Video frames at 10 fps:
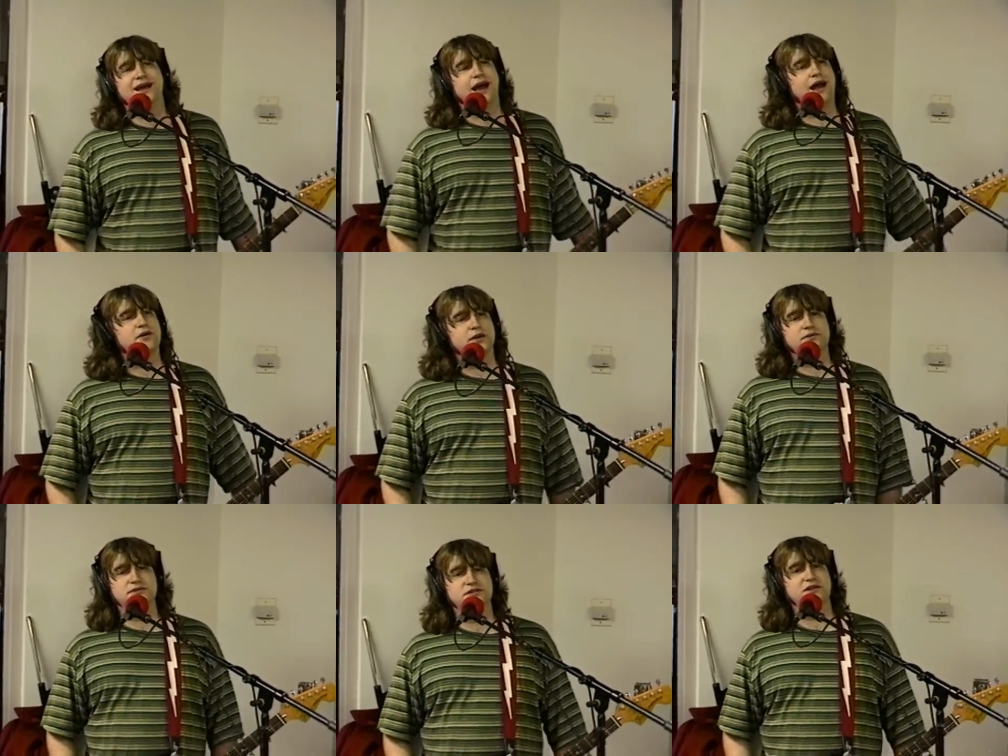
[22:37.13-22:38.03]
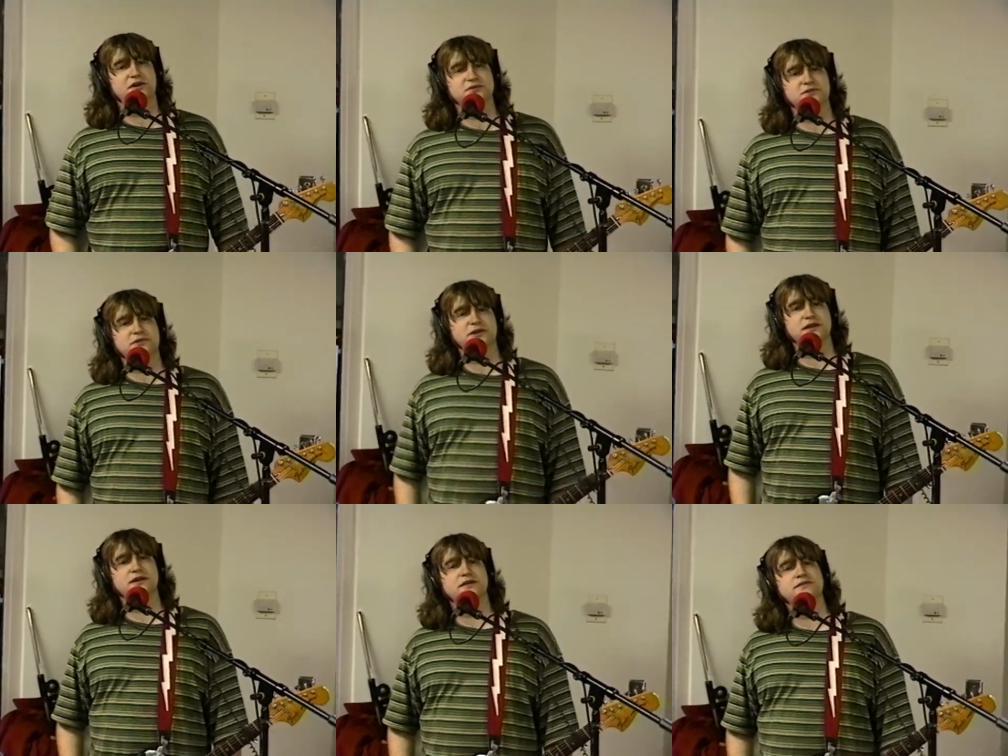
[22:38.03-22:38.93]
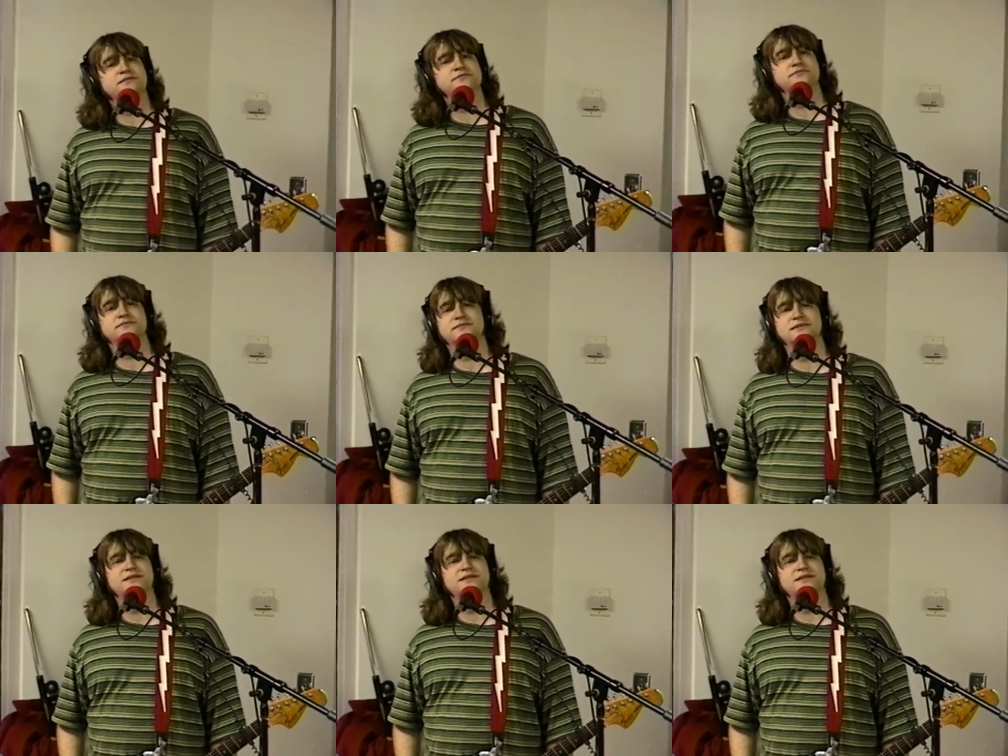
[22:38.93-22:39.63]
I don't know, just thought it was a really uh, just sounded good. Huh?